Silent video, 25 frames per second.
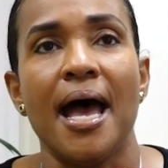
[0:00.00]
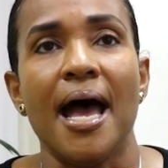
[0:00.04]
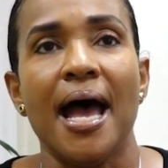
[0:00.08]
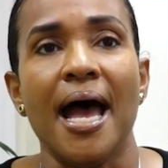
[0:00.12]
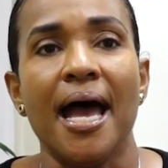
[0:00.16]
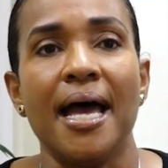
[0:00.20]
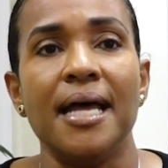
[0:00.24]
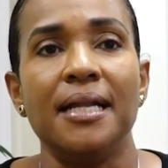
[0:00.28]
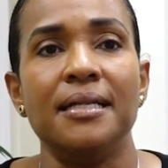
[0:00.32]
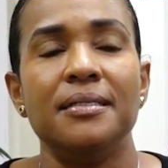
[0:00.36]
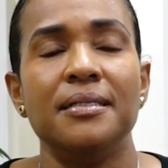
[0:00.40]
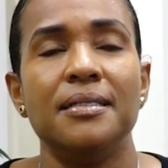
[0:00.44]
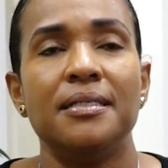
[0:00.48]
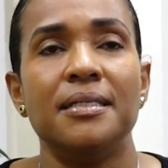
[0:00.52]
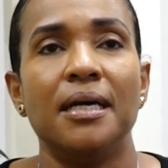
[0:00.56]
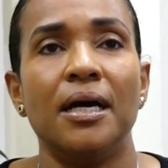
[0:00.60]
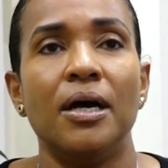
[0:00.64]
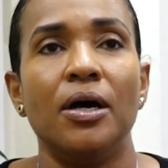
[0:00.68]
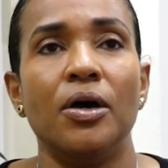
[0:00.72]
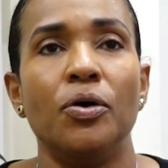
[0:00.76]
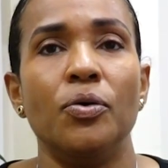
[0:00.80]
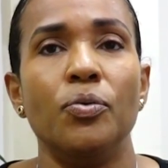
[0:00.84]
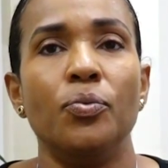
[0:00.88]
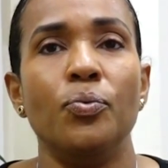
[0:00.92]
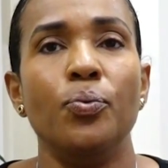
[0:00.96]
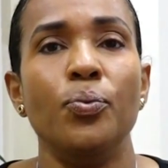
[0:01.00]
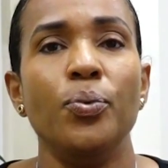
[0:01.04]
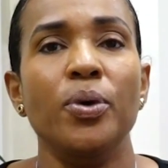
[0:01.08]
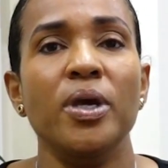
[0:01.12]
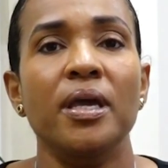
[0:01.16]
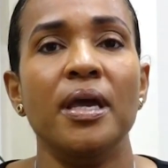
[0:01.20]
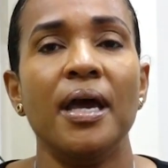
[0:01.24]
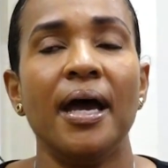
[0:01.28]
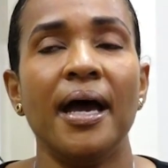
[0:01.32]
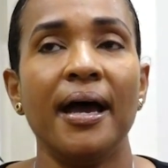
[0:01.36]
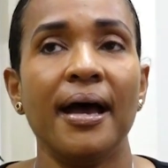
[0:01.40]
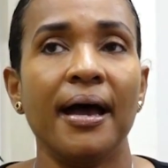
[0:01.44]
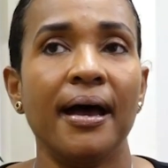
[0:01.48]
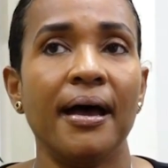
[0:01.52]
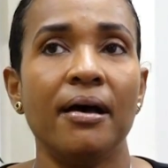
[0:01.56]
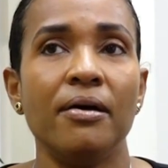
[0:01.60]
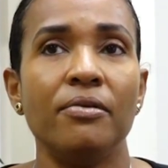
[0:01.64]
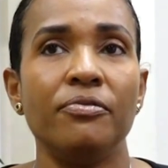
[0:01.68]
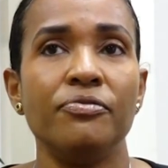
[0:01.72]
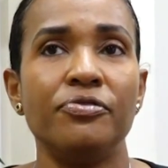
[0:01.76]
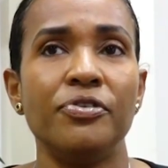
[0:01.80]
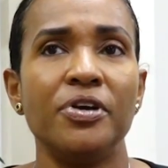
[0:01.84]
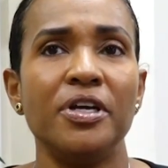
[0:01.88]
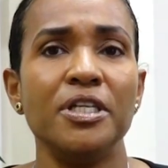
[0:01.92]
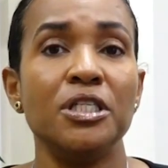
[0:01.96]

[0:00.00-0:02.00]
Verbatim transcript: And we have,